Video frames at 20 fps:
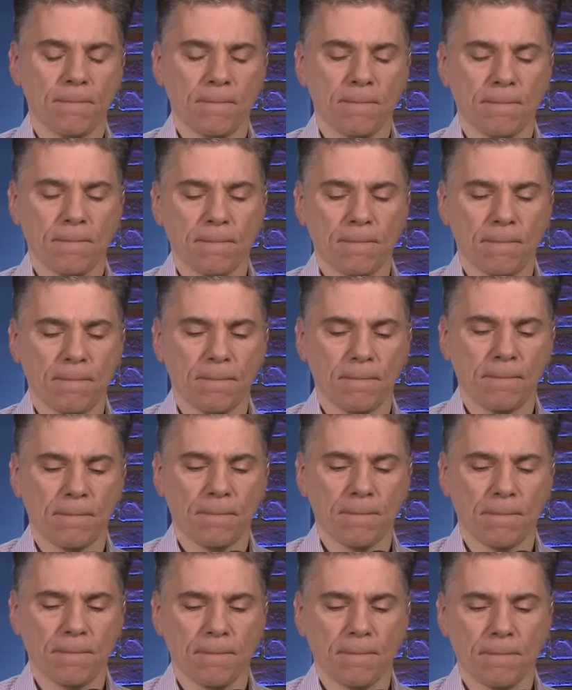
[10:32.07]

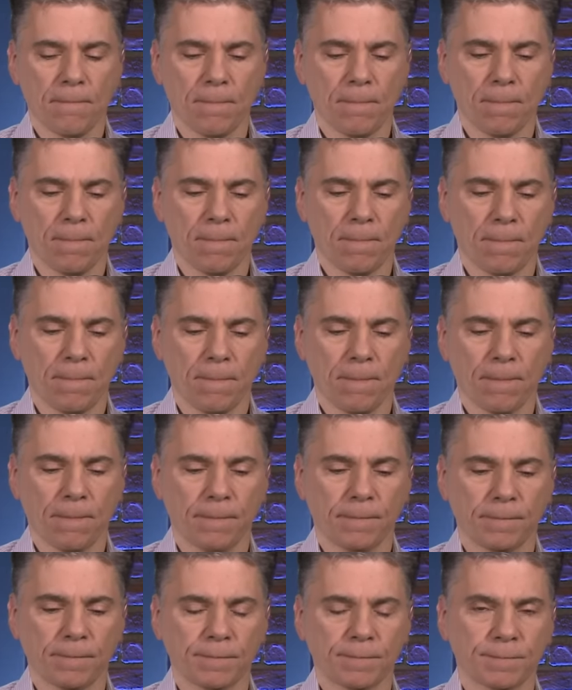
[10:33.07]

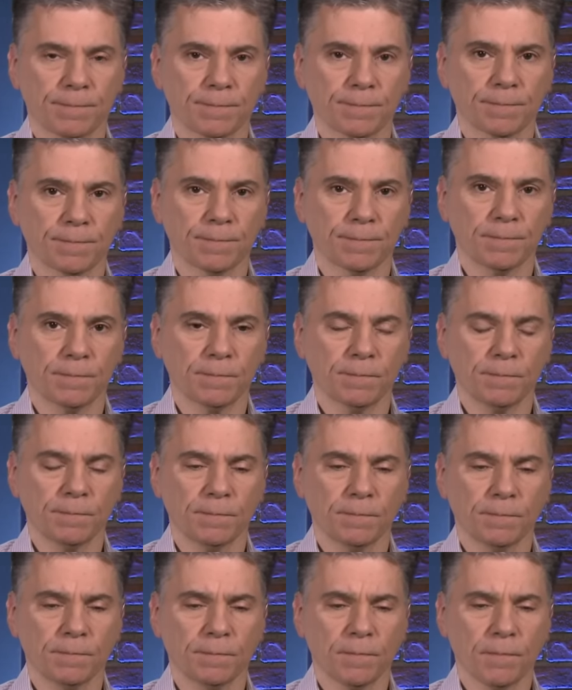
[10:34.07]

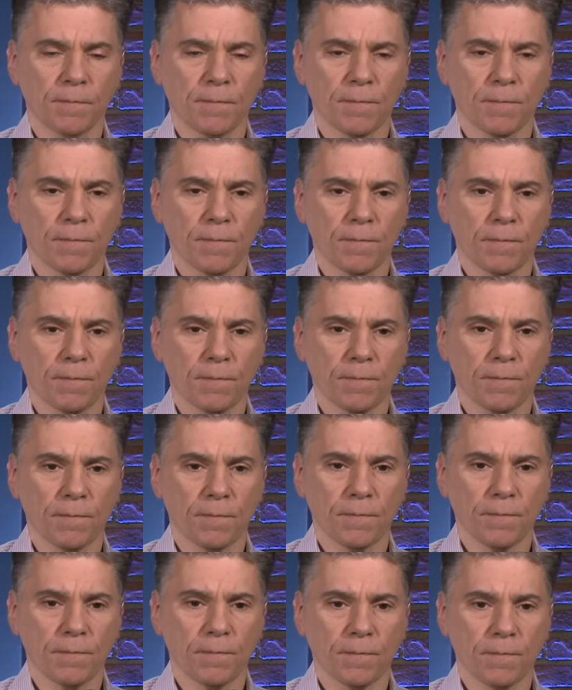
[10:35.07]

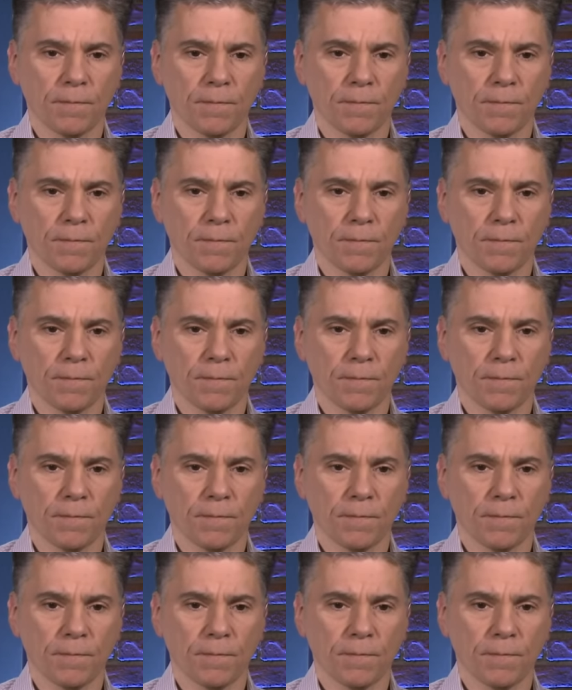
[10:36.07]
The person shown says nothing.